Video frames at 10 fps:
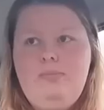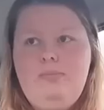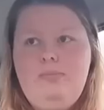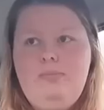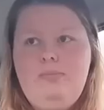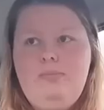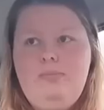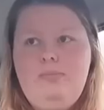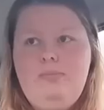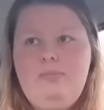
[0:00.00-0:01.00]

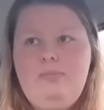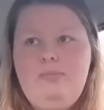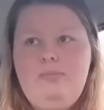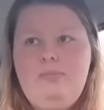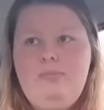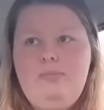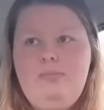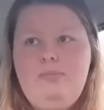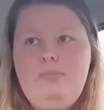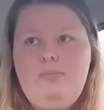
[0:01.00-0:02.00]

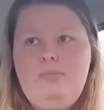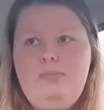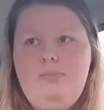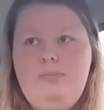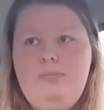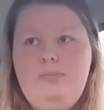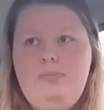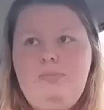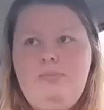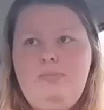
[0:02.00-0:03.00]

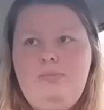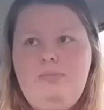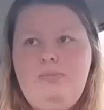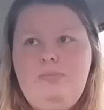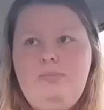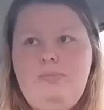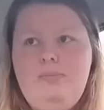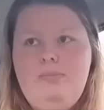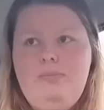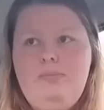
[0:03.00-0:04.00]

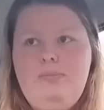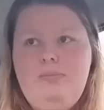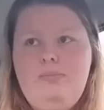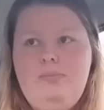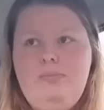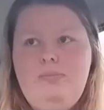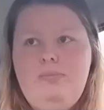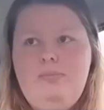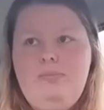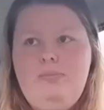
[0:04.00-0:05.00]

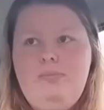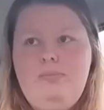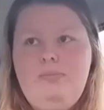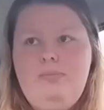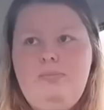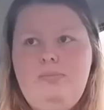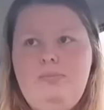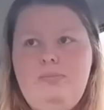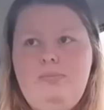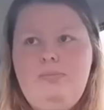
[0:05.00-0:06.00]

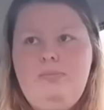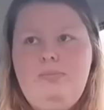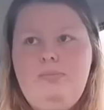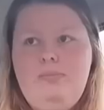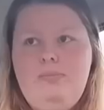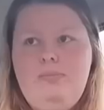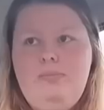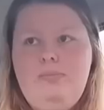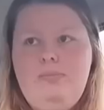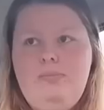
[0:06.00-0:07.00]

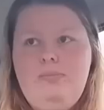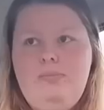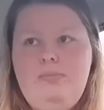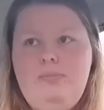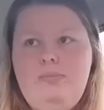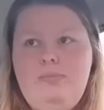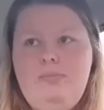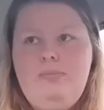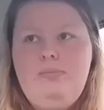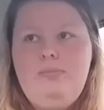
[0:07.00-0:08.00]
(not speaking)